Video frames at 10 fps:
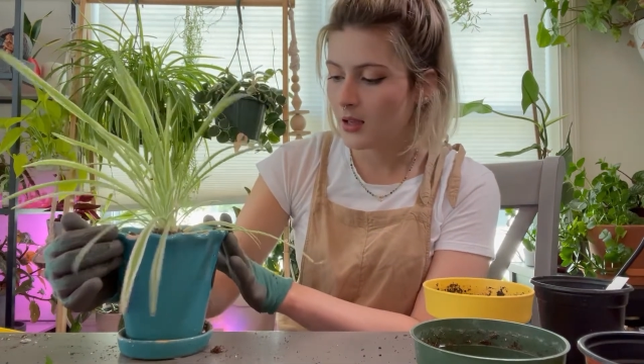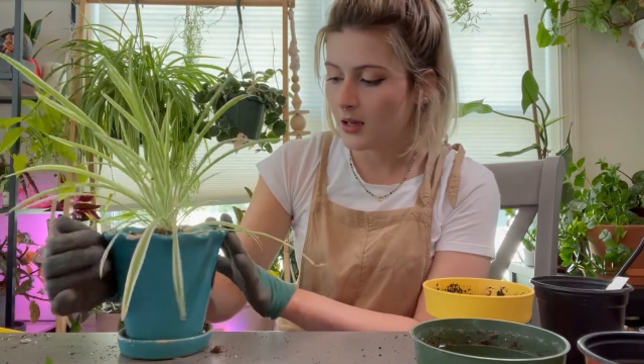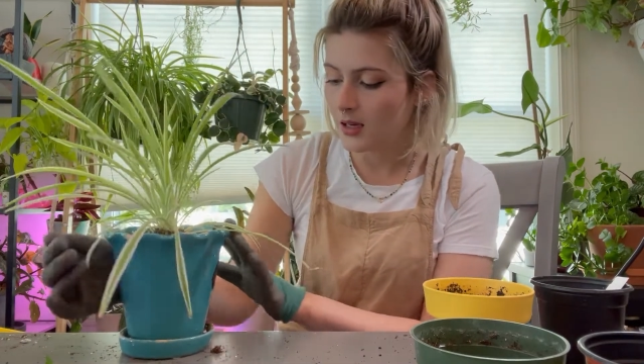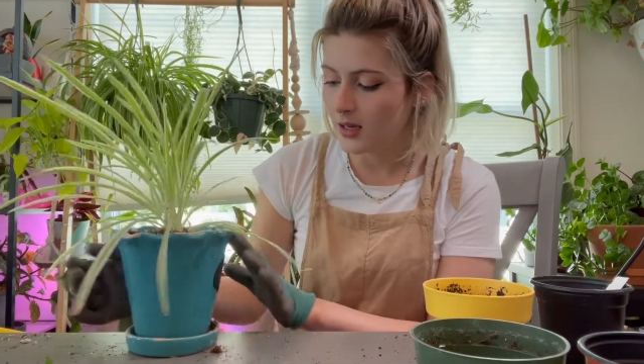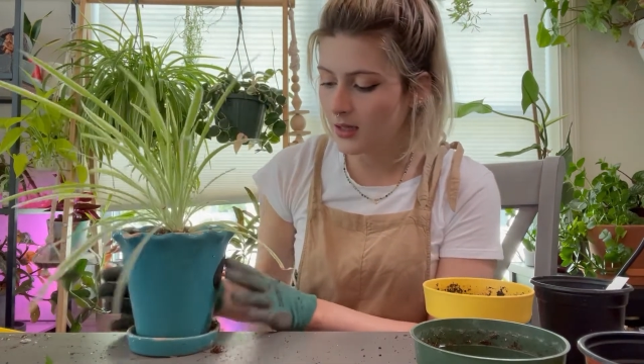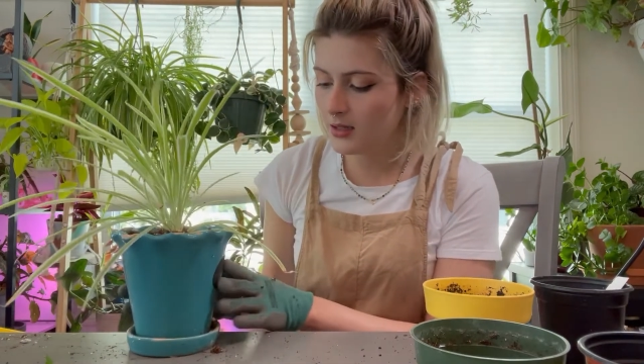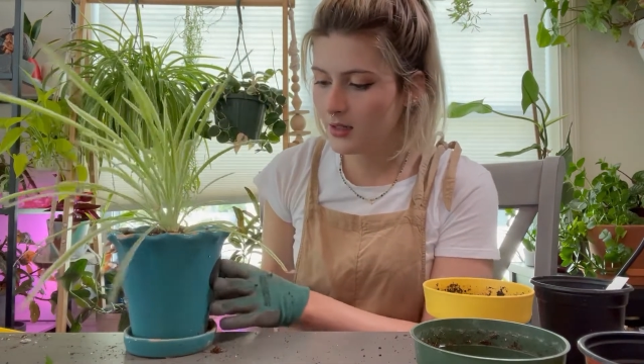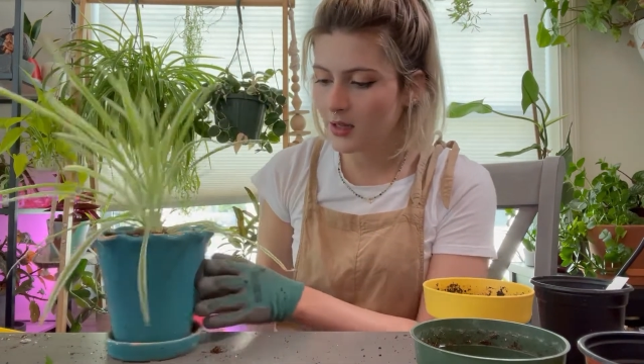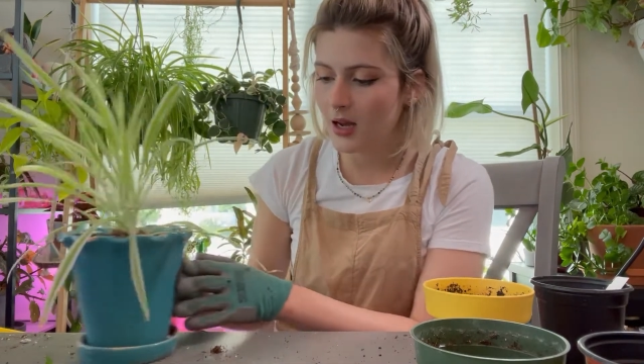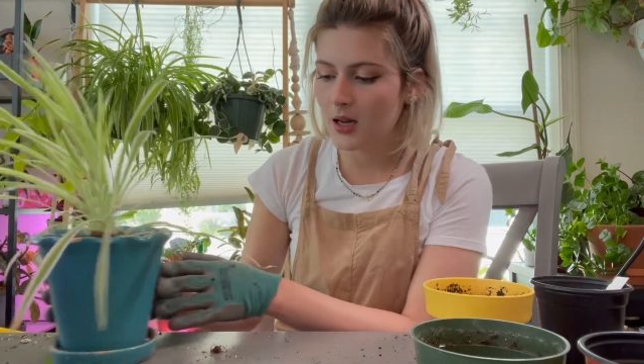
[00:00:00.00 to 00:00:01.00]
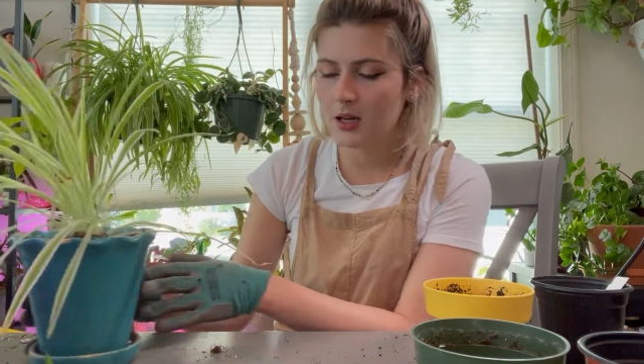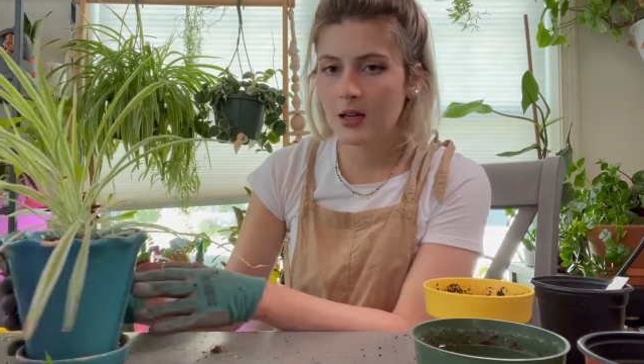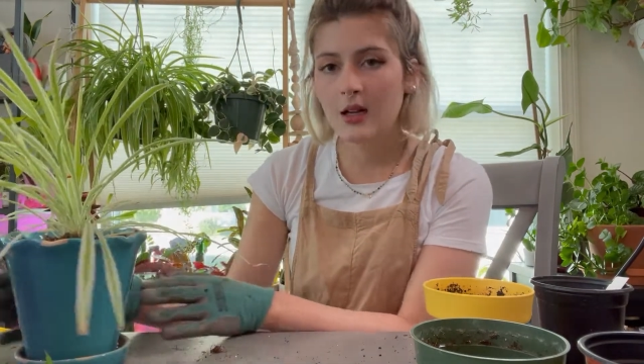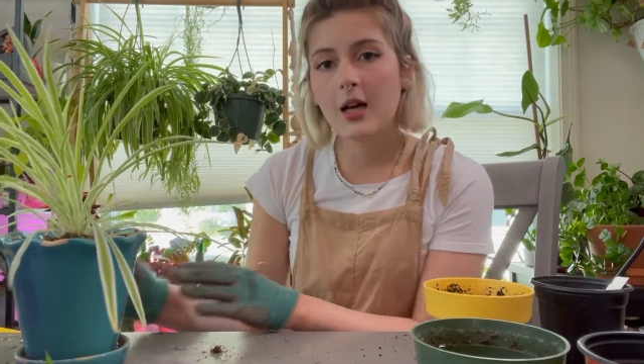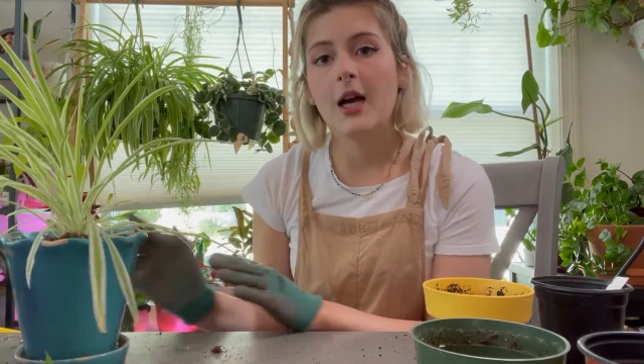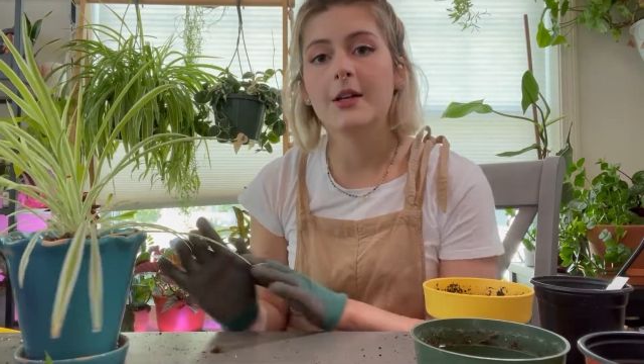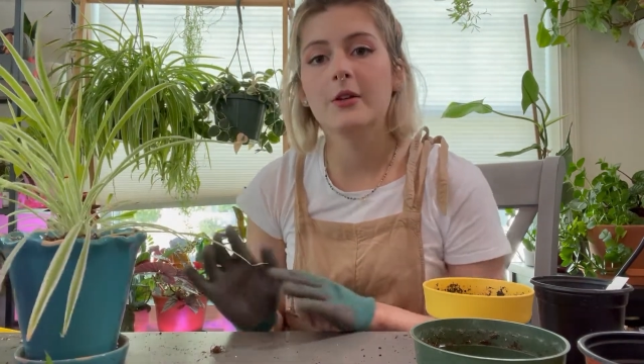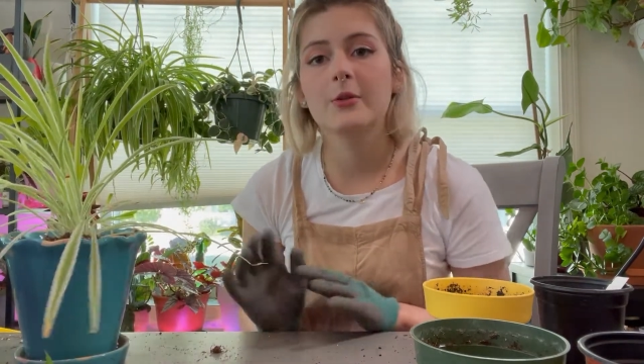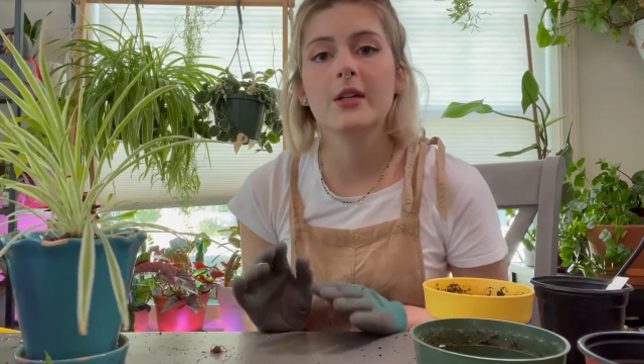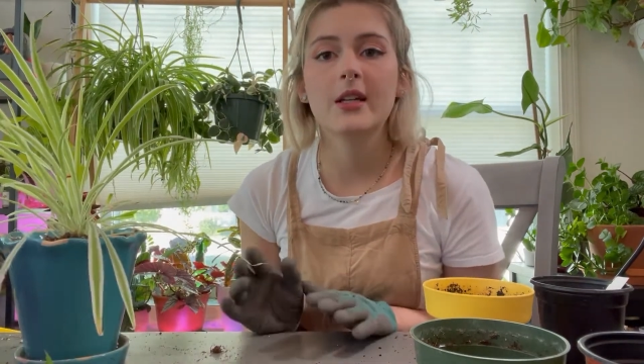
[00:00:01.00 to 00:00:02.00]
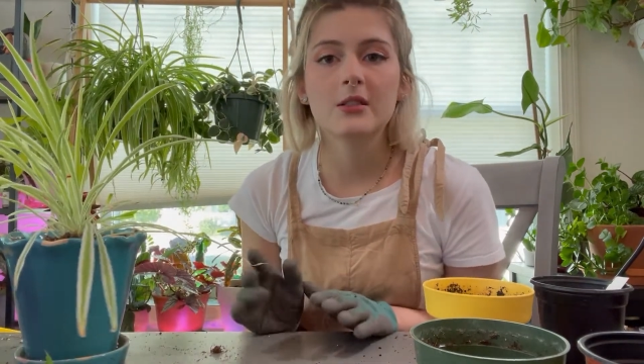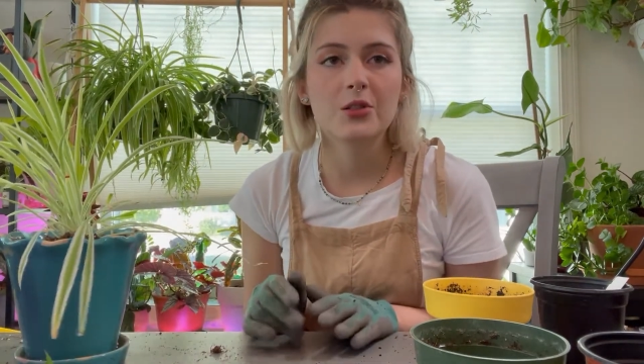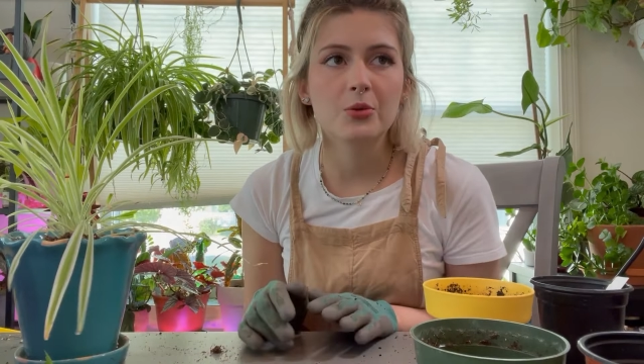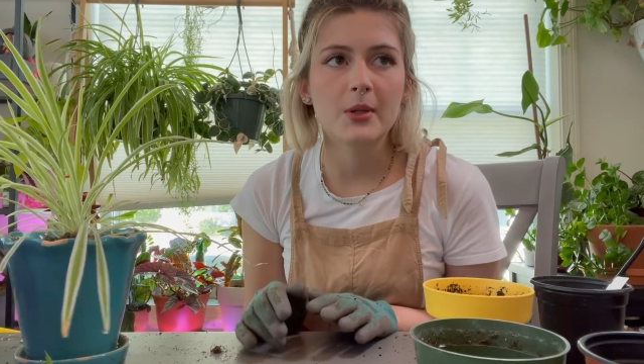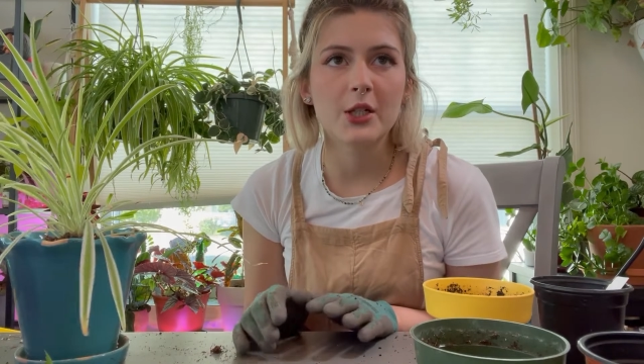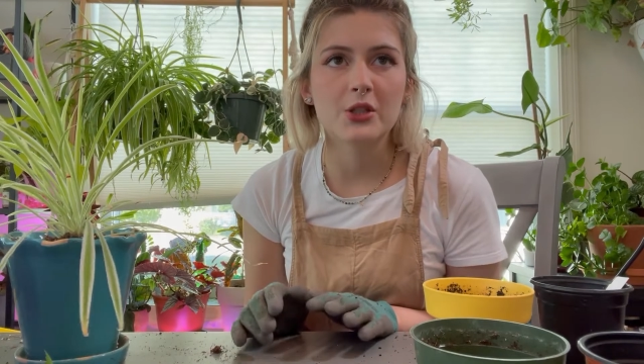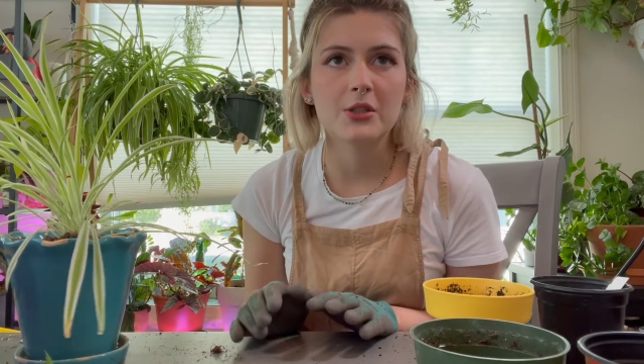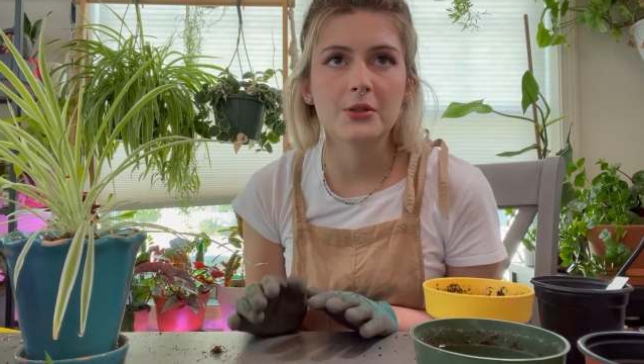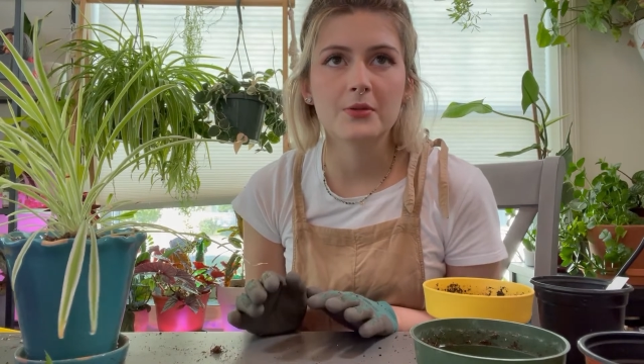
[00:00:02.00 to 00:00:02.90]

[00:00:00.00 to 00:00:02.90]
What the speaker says: And I don't want to get too much